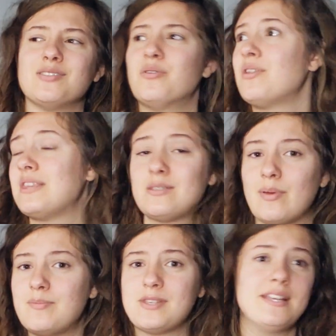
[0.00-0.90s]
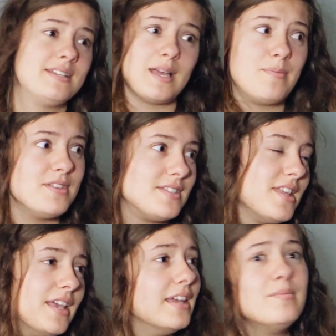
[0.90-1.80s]
go to this website and type this
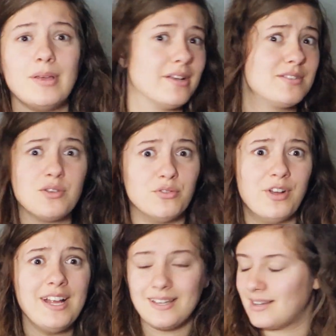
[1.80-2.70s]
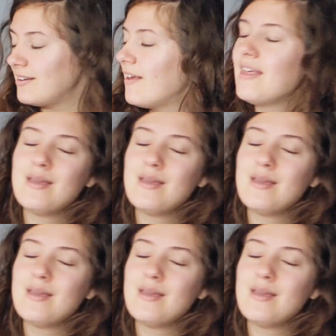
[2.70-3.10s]
thing in, because you'll find it,